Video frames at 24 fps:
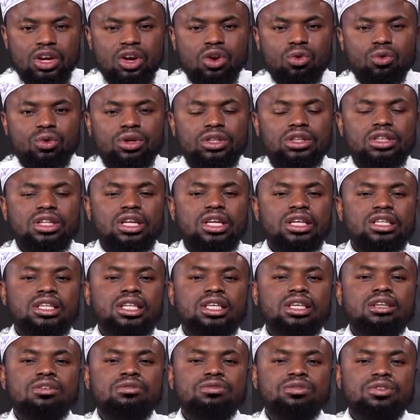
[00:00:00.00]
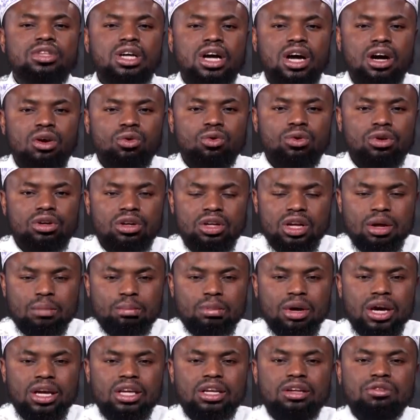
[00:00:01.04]
when they give da'wah
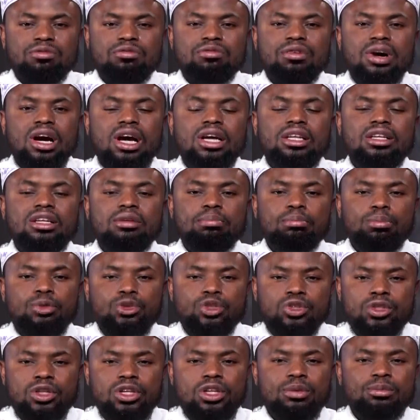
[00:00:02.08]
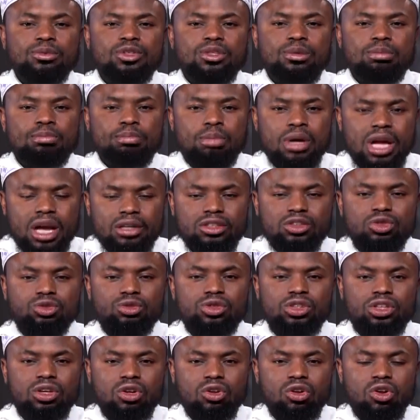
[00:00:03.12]
by inviting Muslims back to
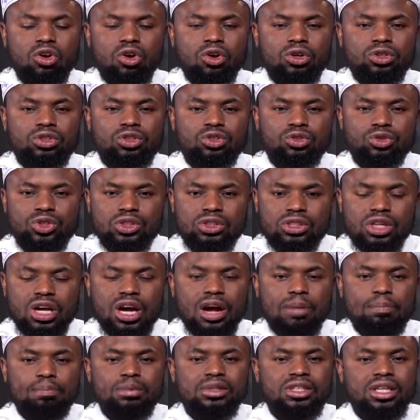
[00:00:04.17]
their Lord to stop